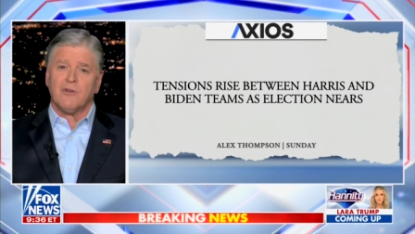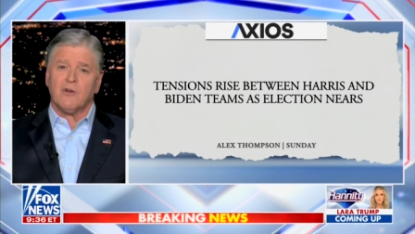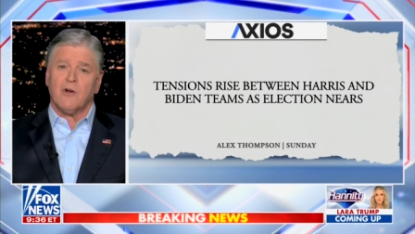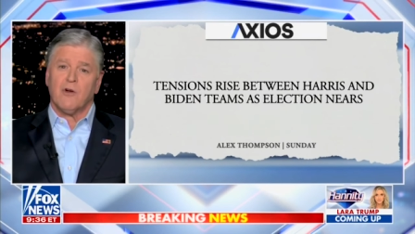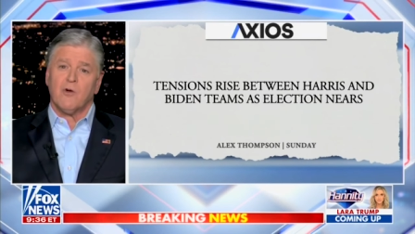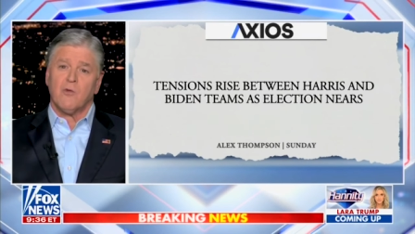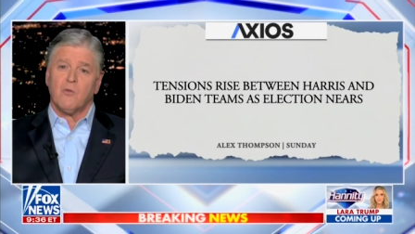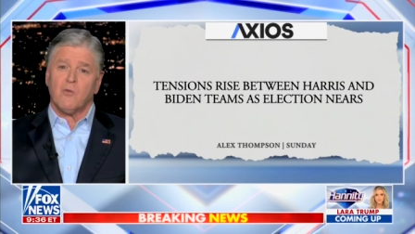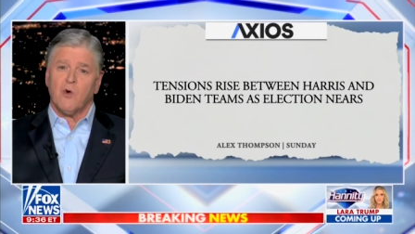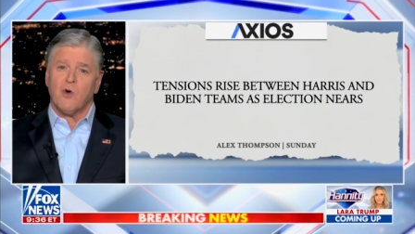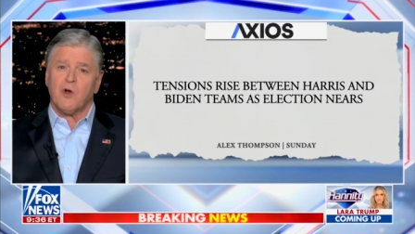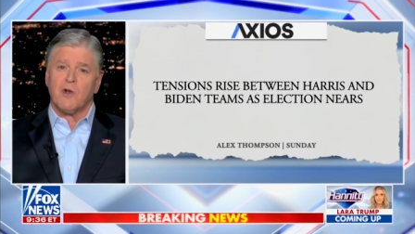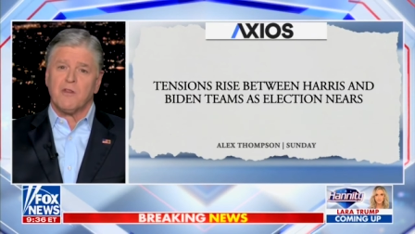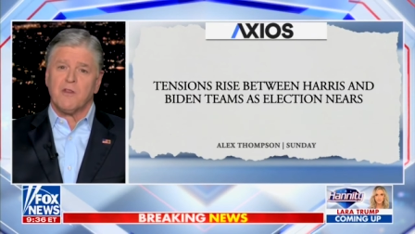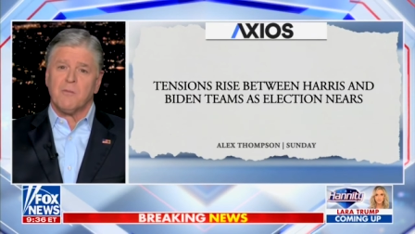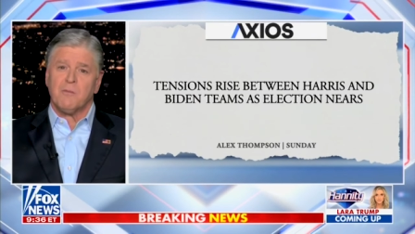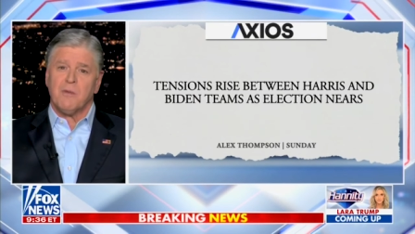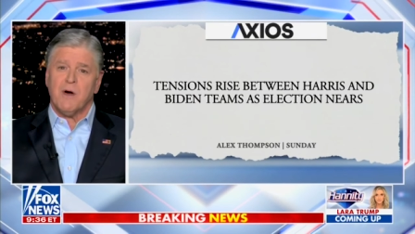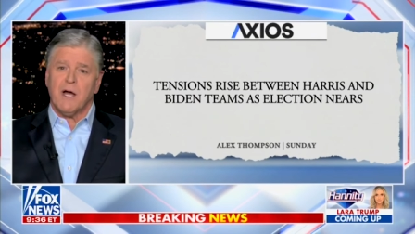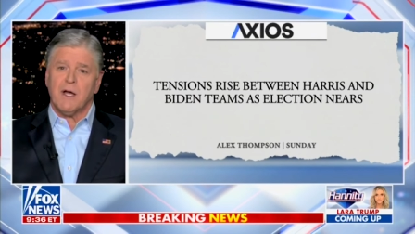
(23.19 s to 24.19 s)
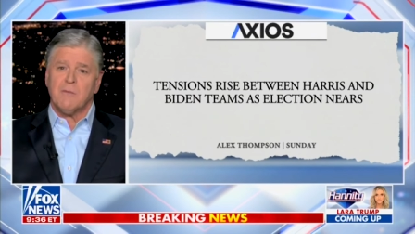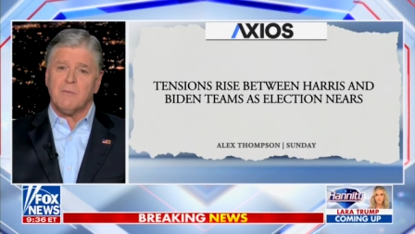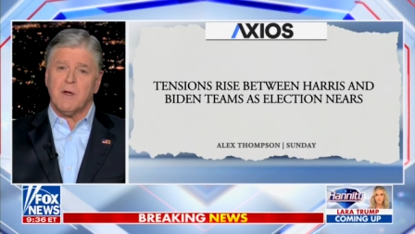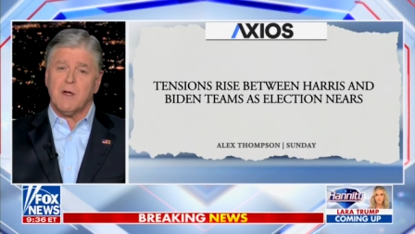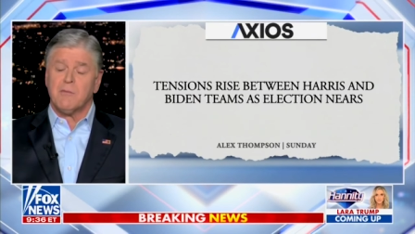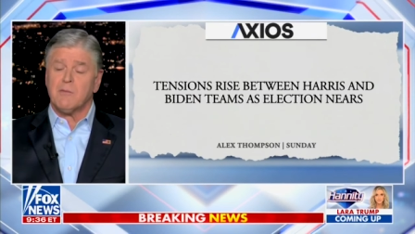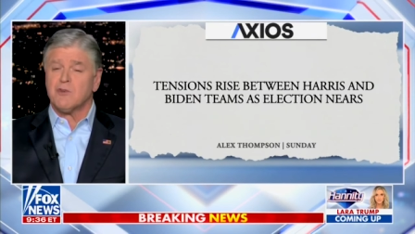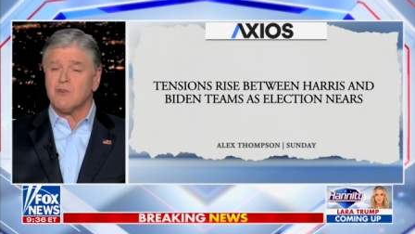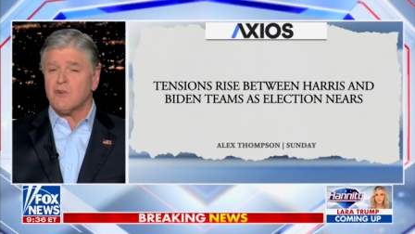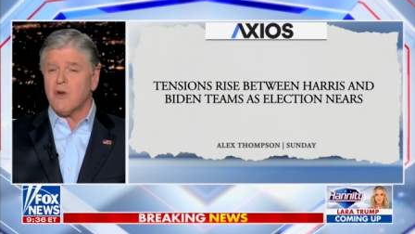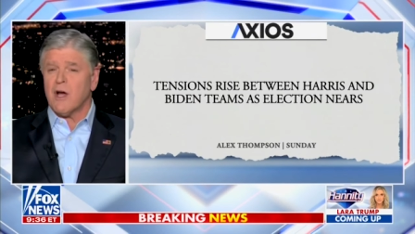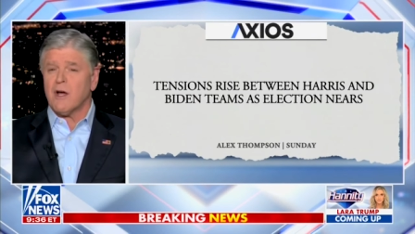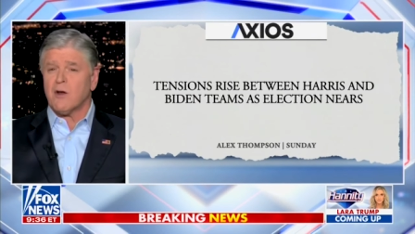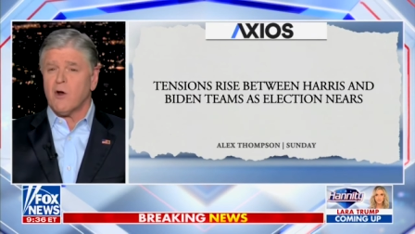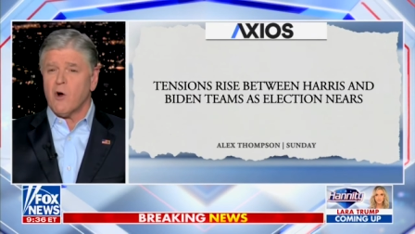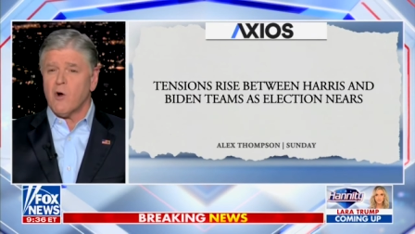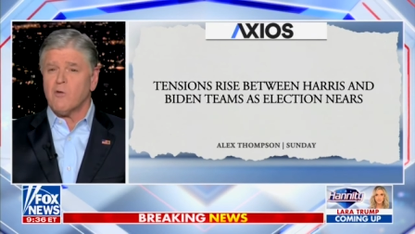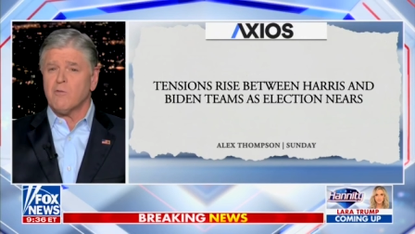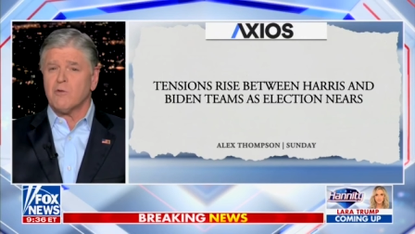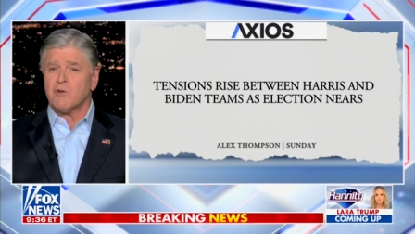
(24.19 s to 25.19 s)
are worried that Biden may be trying to
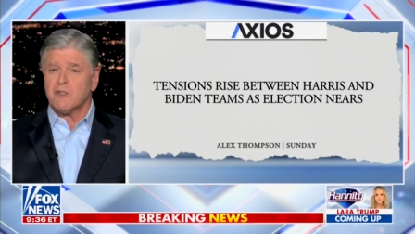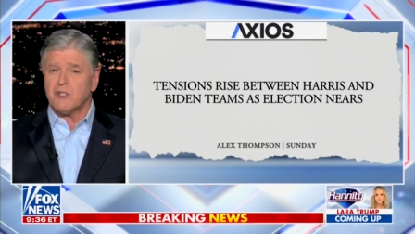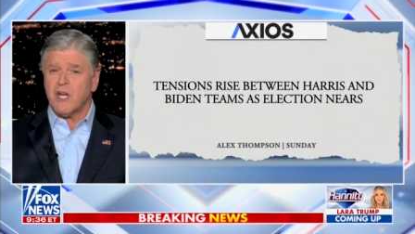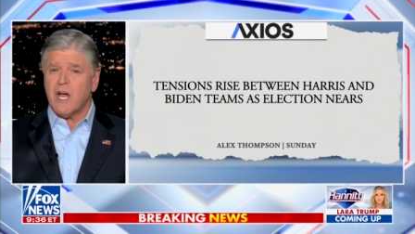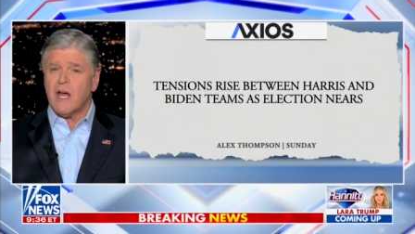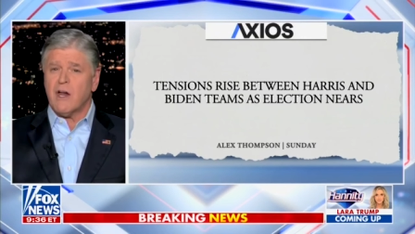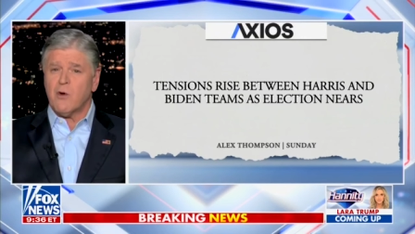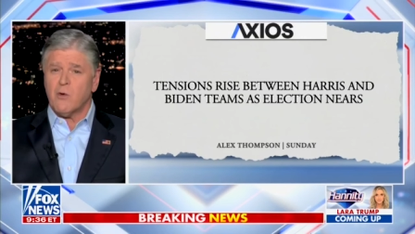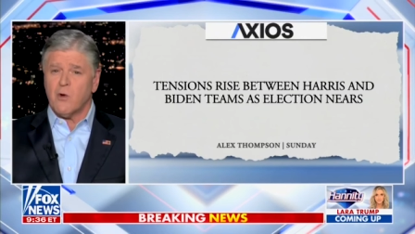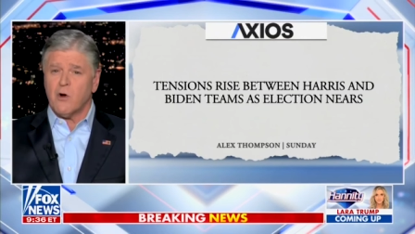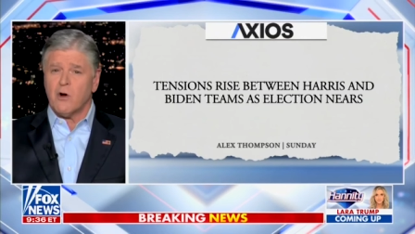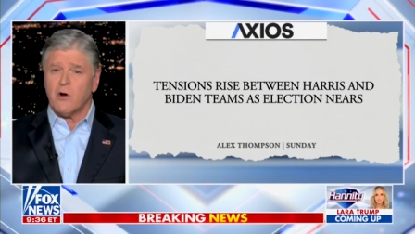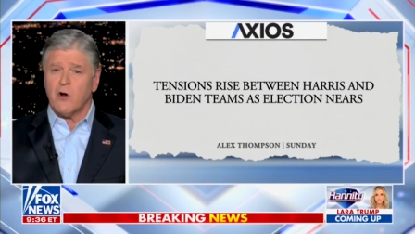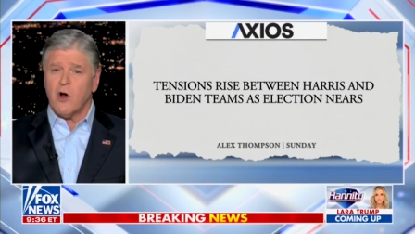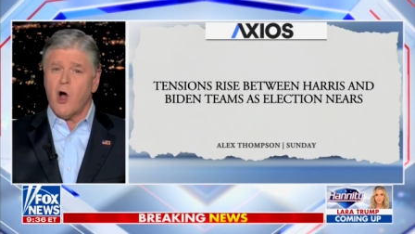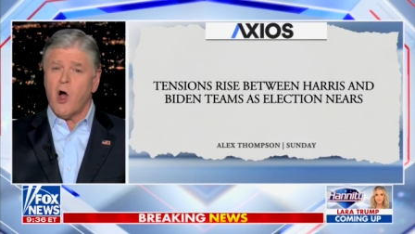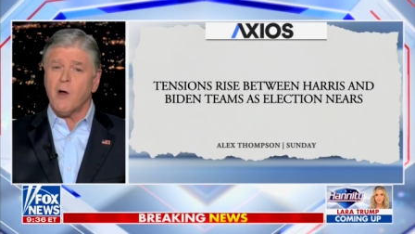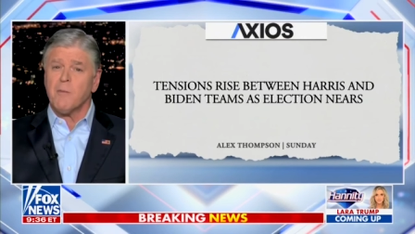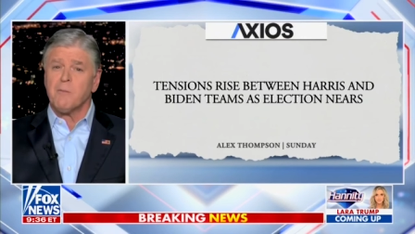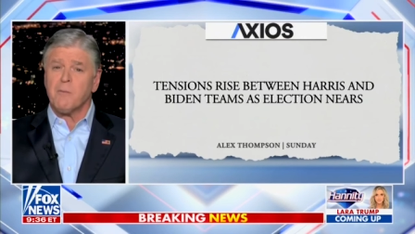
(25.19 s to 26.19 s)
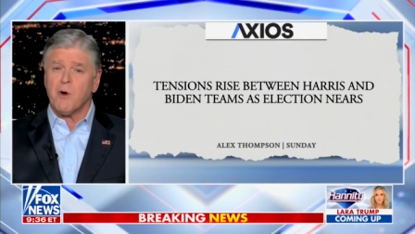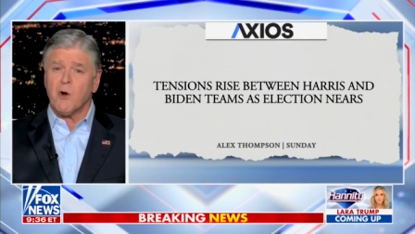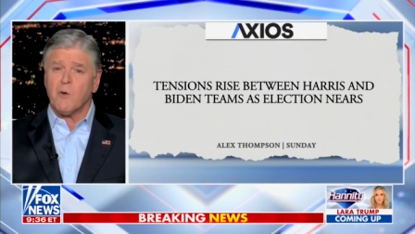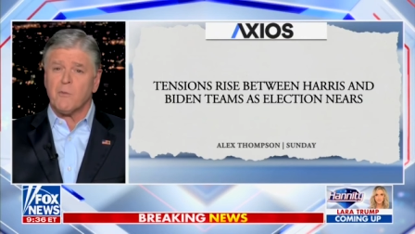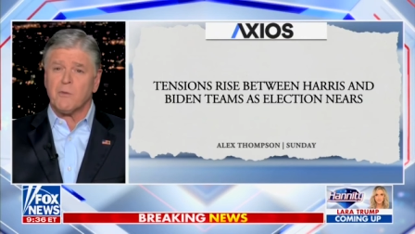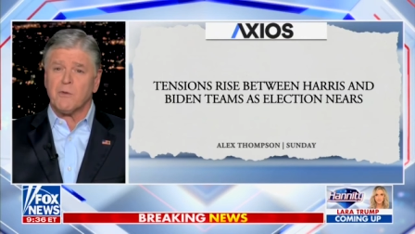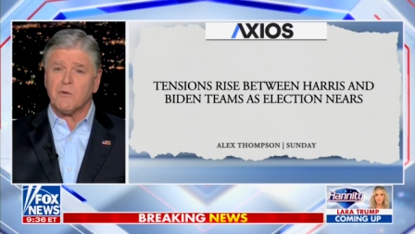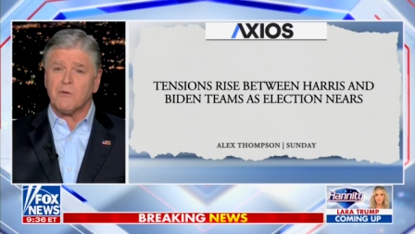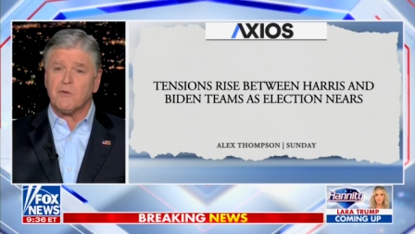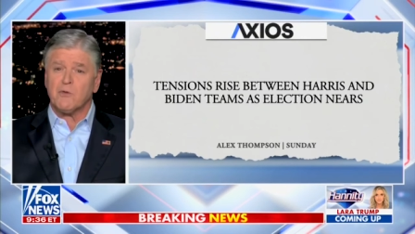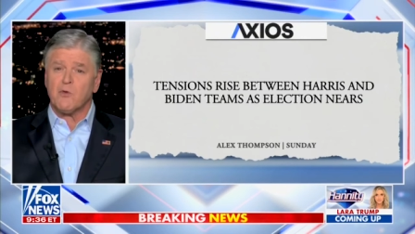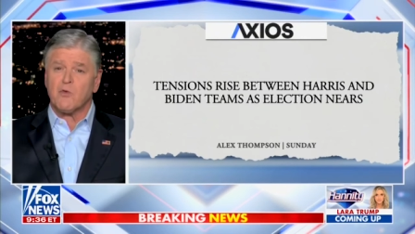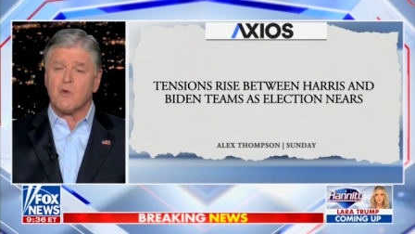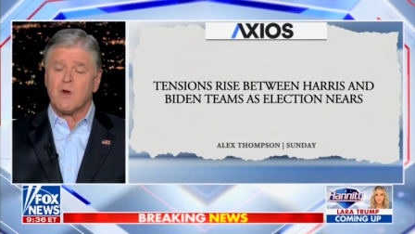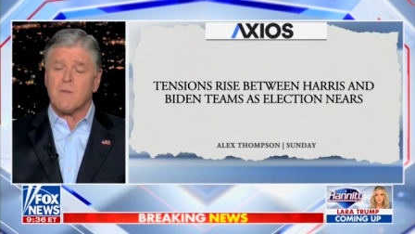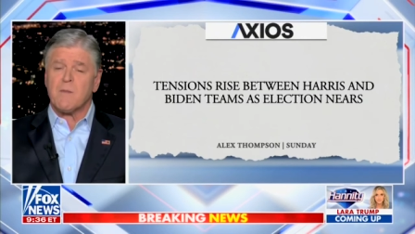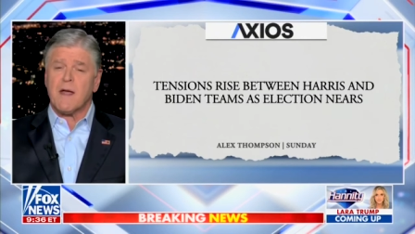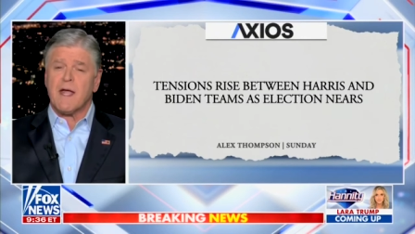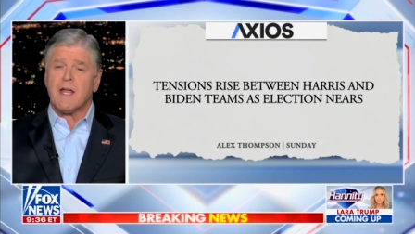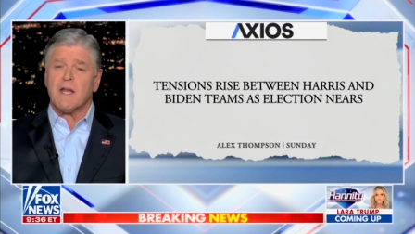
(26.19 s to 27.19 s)
overshadow her on purpose to
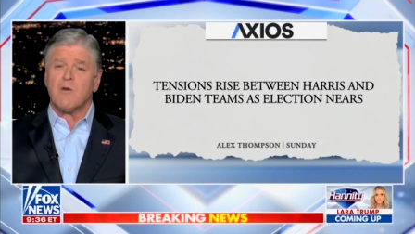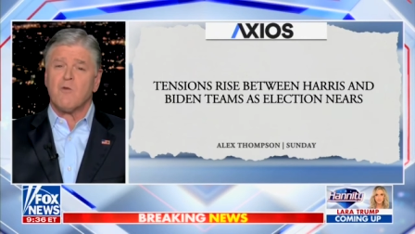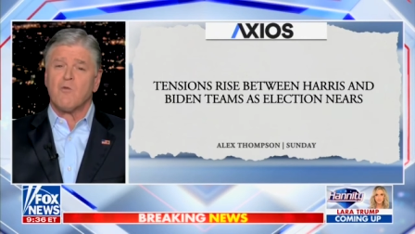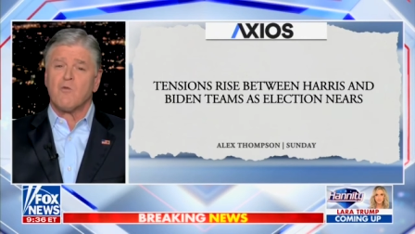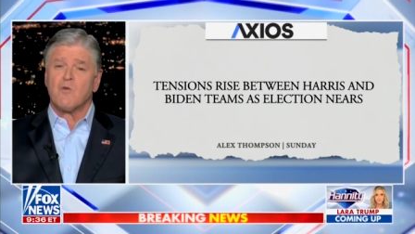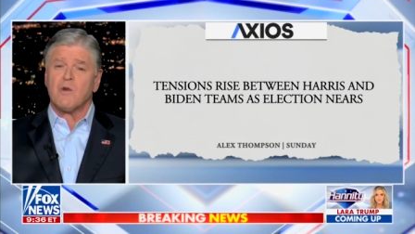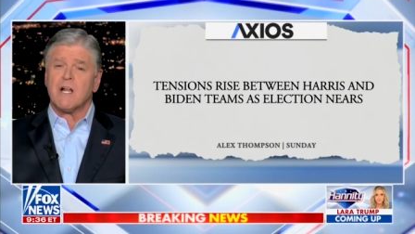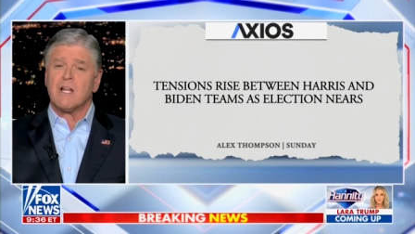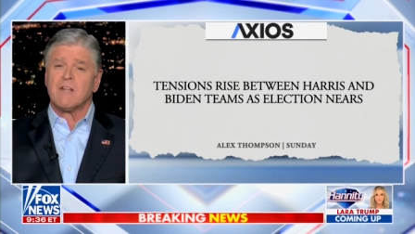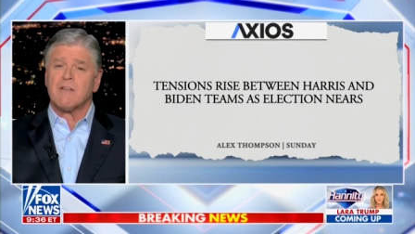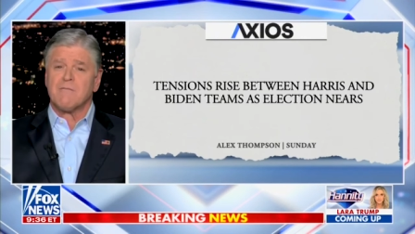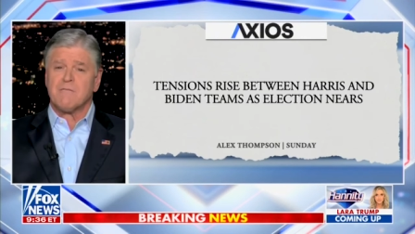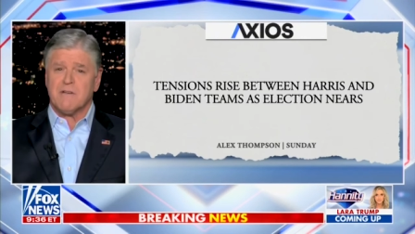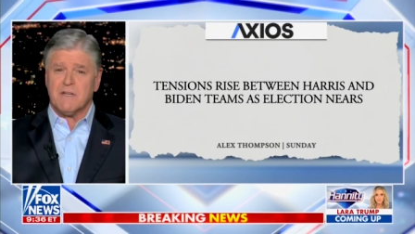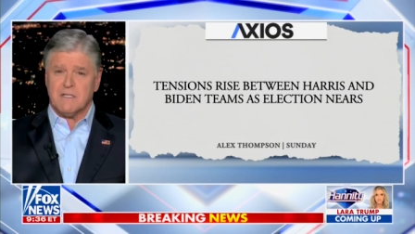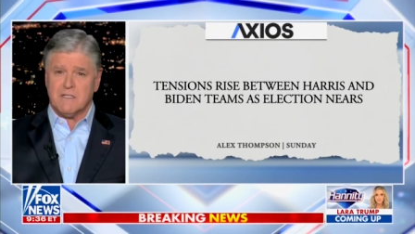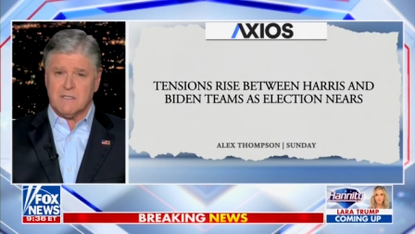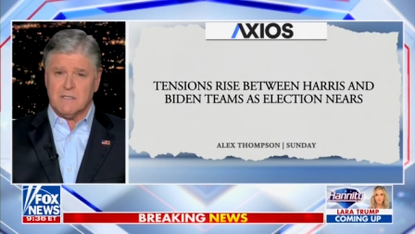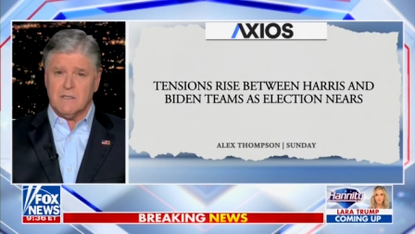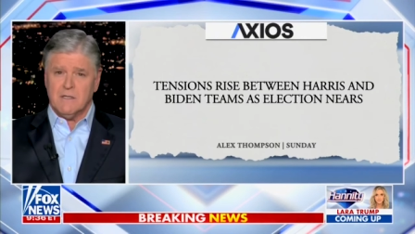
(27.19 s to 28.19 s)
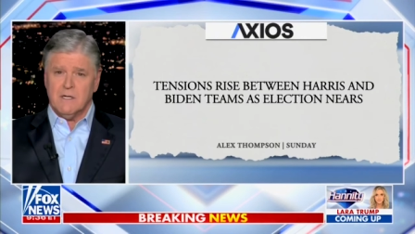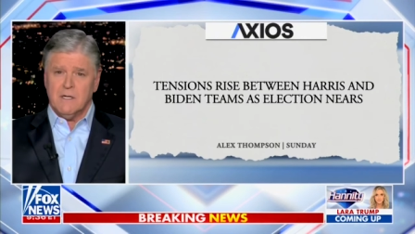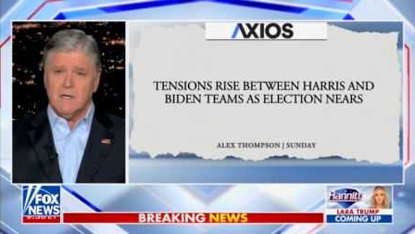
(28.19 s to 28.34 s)
remain relevant.